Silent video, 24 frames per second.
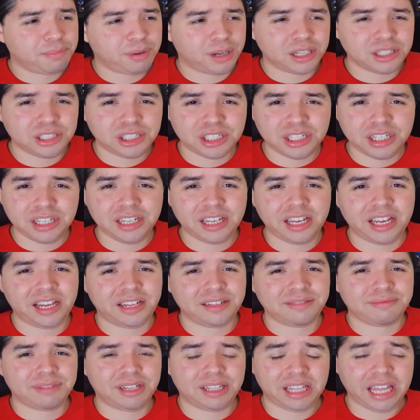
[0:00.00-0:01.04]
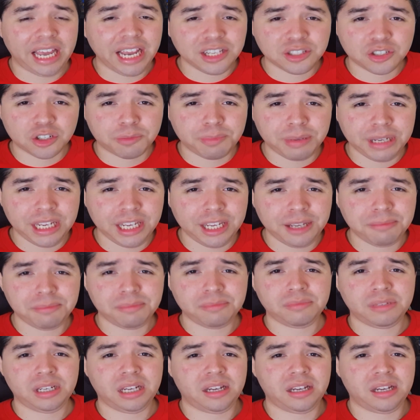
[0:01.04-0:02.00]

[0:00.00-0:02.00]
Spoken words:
punching, and a laser beam.